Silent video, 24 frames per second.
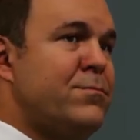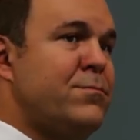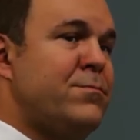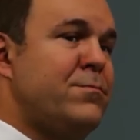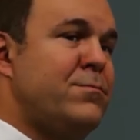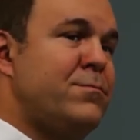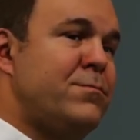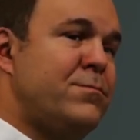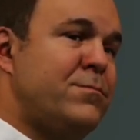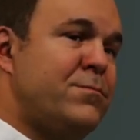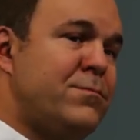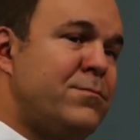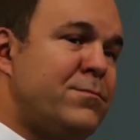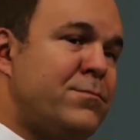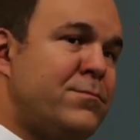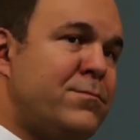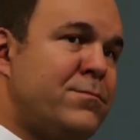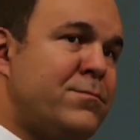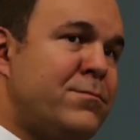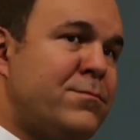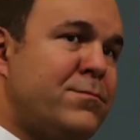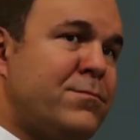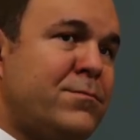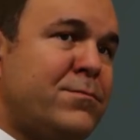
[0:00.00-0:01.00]
Man, hit
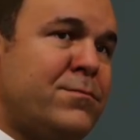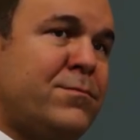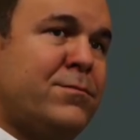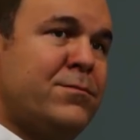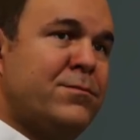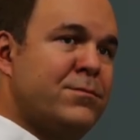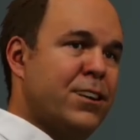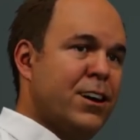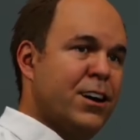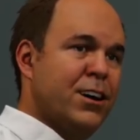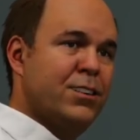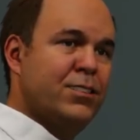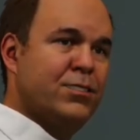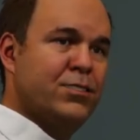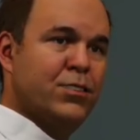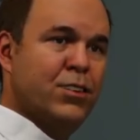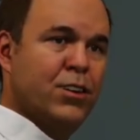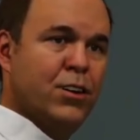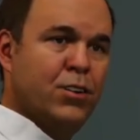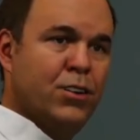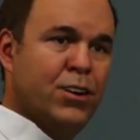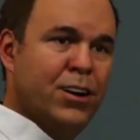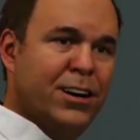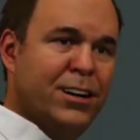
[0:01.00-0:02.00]
that subscribe button,
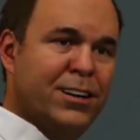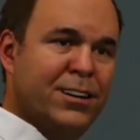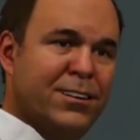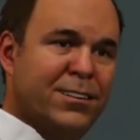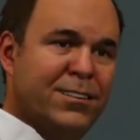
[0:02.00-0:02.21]
doing? man.